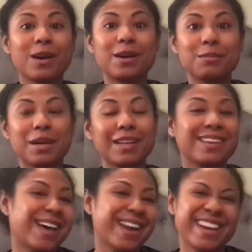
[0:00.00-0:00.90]
Um, a
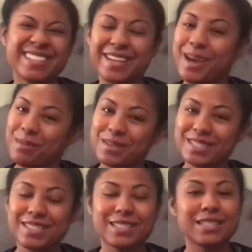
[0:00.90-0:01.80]
lot has happened
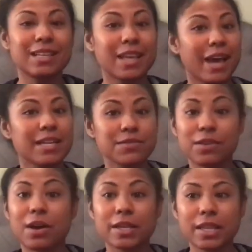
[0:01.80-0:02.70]
since the last
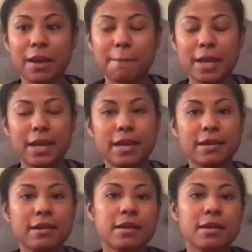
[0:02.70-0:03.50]
vlog that I made.